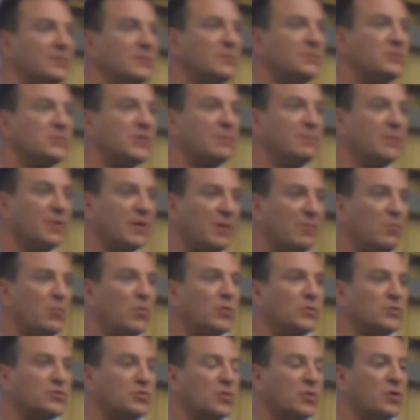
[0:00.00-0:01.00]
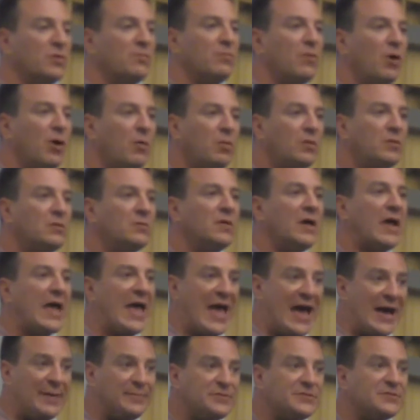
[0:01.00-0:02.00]
So I'm looking more toward mobile
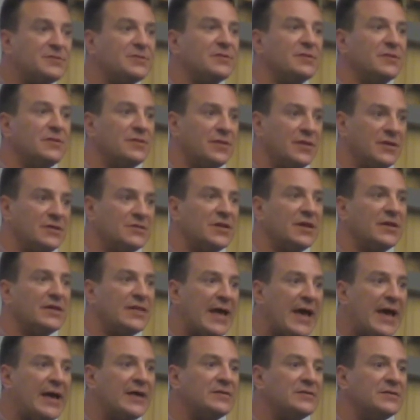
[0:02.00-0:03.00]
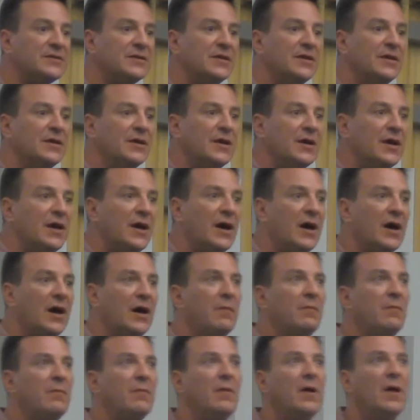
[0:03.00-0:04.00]
apps, things like that.
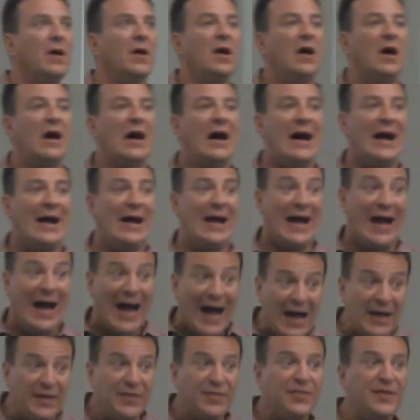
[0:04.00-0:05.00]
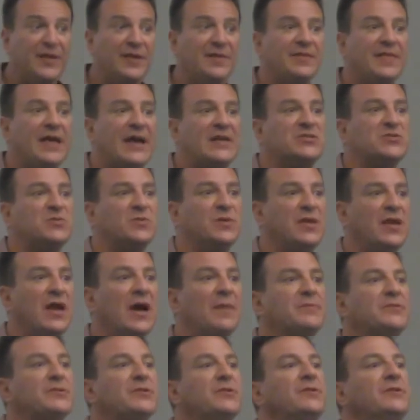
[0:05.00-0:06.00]
Um, I, I think that's where the
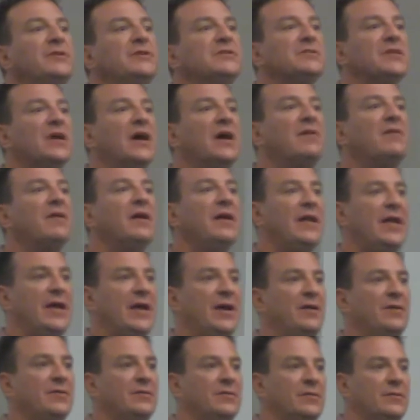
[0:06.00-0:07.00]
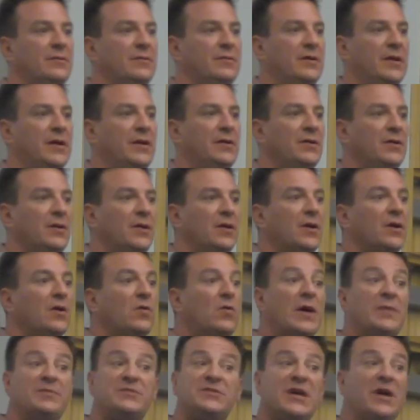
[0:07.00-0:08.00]
opportunities lie right now, right?
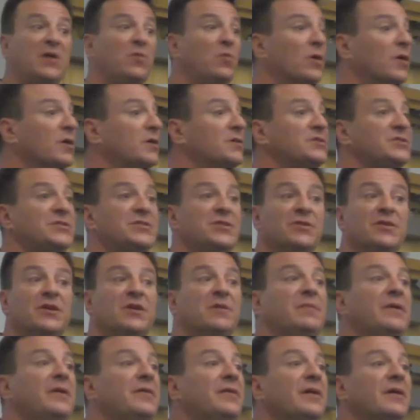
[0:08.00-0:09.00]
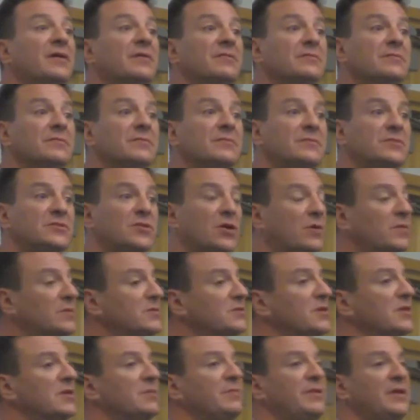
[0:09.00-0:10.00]
Website work is still going to be there. It's always
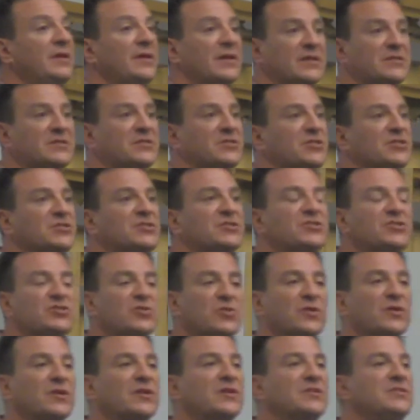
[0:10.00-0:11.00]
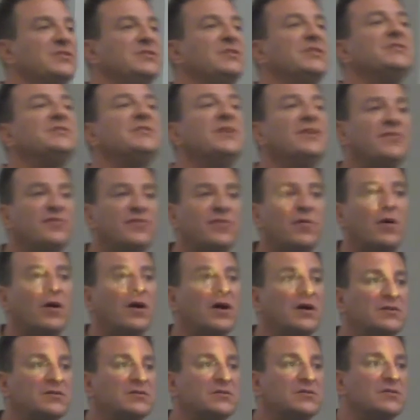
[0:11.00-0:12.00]
going to be, that's just sort of consistent for
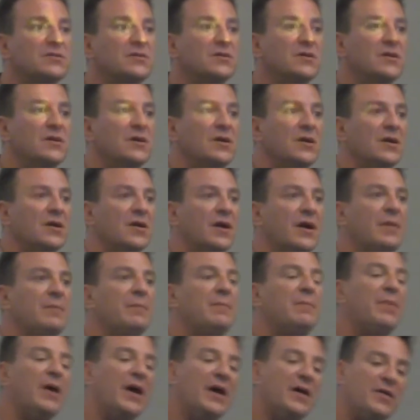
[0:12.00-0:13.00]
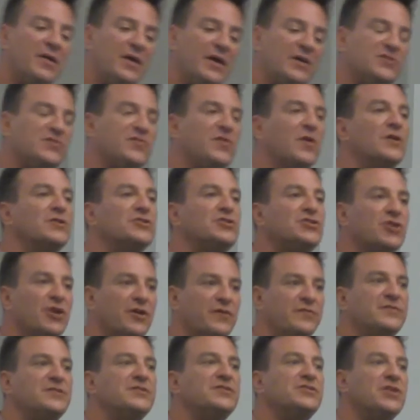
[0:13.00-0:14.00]
us, right? But as far as
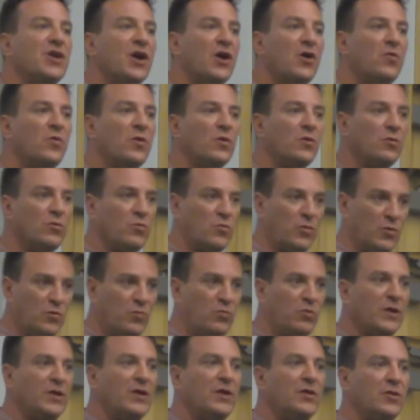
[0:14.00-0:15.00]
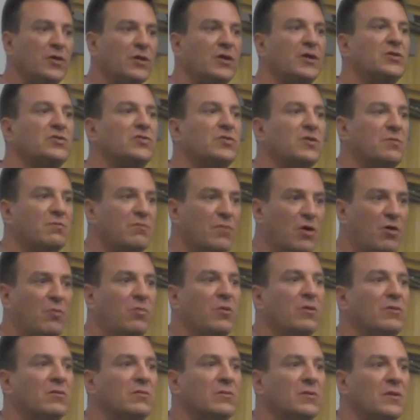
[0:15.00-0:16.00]
services go, we're, we're really looking toward
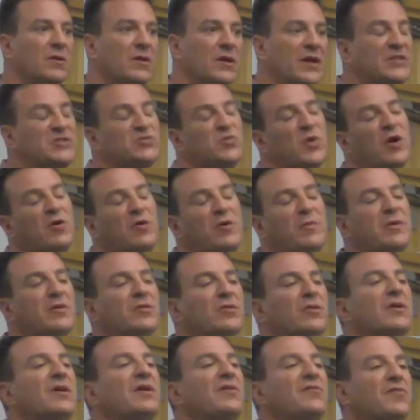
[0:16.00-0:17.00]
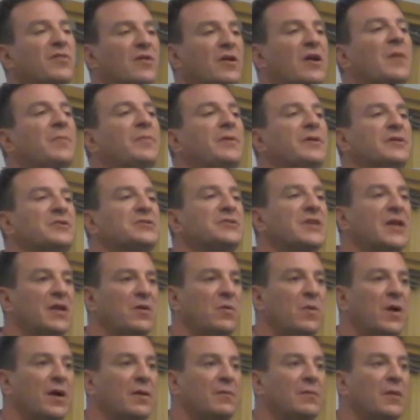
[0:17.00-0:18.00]
mobile. It's where we've been looking for a couple years
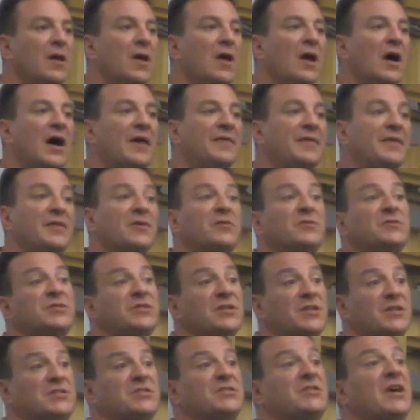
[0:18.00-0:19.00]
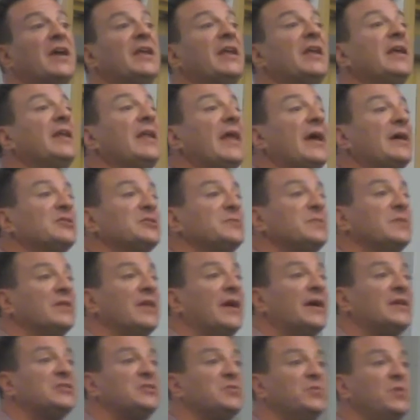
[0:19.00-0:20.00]
anyway. I think there was an exciting announcement
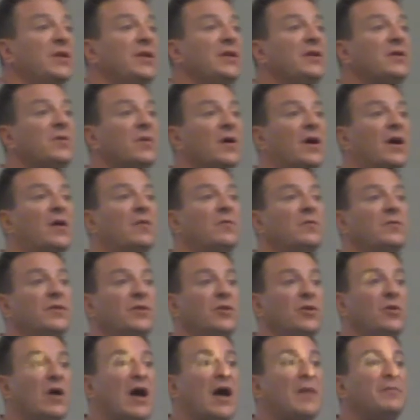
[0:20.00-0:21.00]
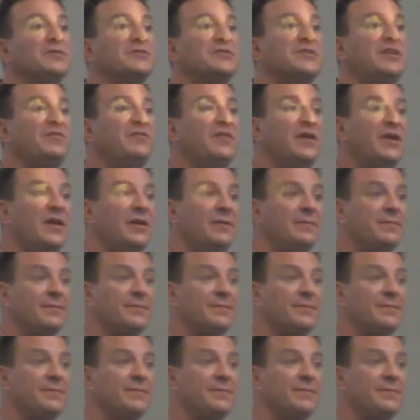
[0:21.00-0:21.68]
last week uh, with the new Apple TV.